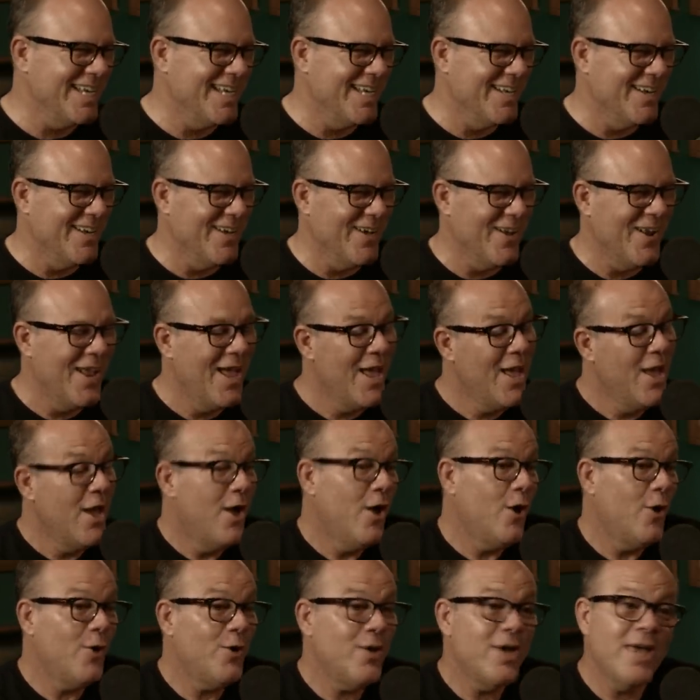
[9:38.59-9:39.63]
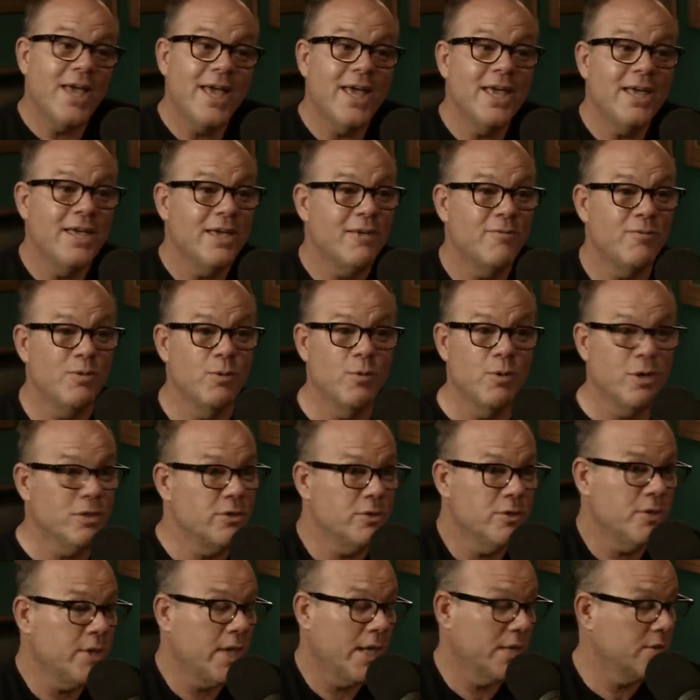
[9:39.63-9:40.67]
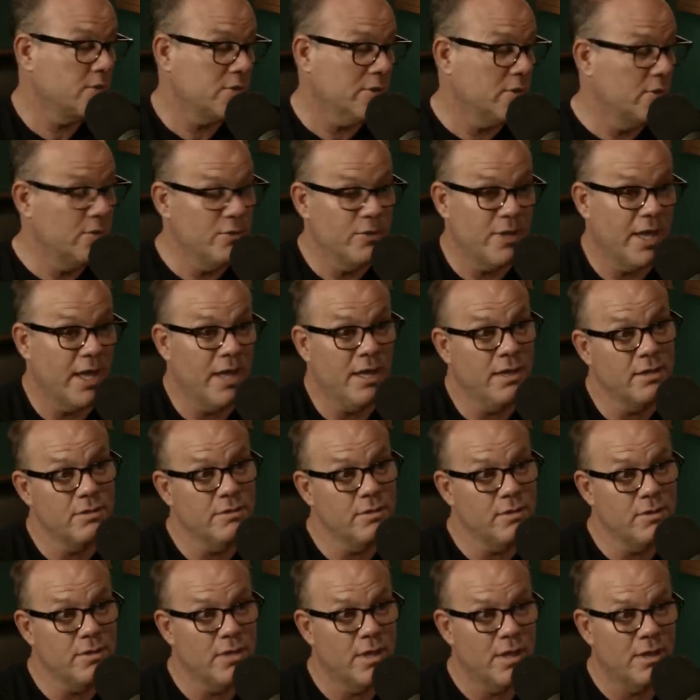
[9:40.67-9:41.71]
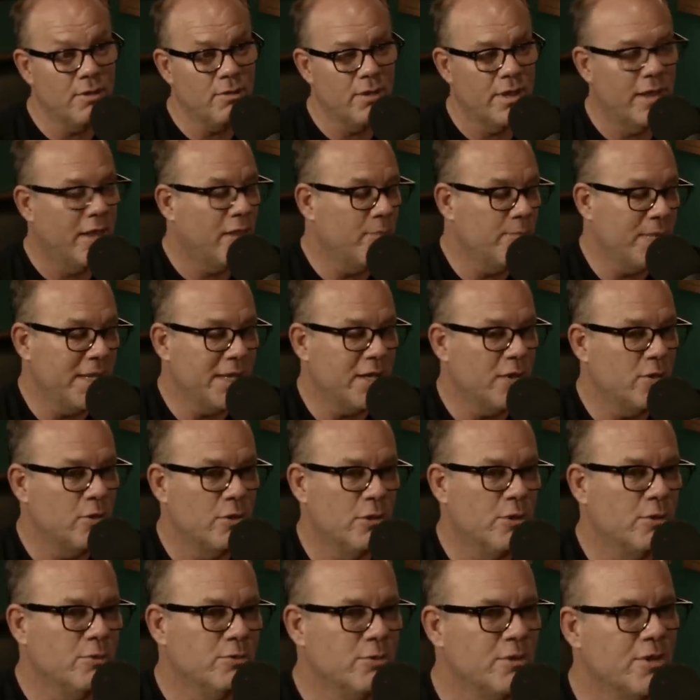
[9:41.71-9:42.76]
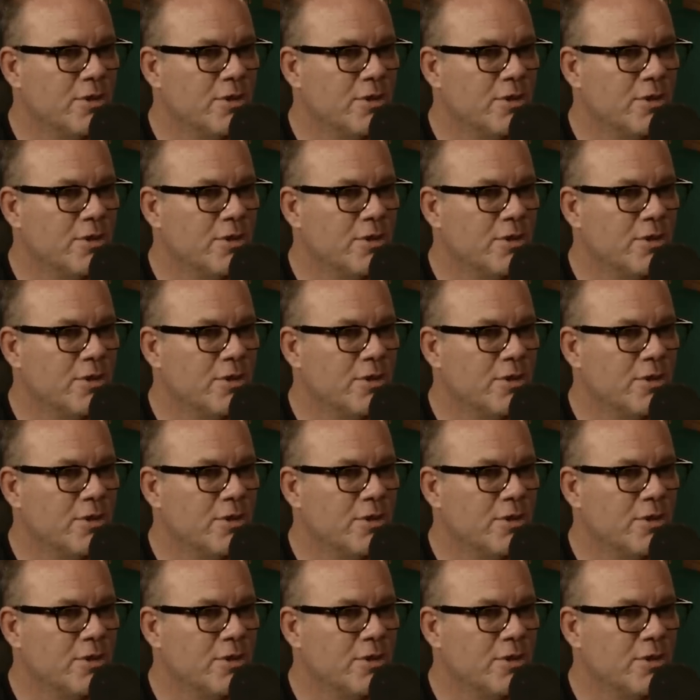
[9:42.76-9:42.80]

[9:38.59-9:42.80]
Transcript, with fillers: You know, okay, if you want to cancel, you can. I'll, I'll make a note.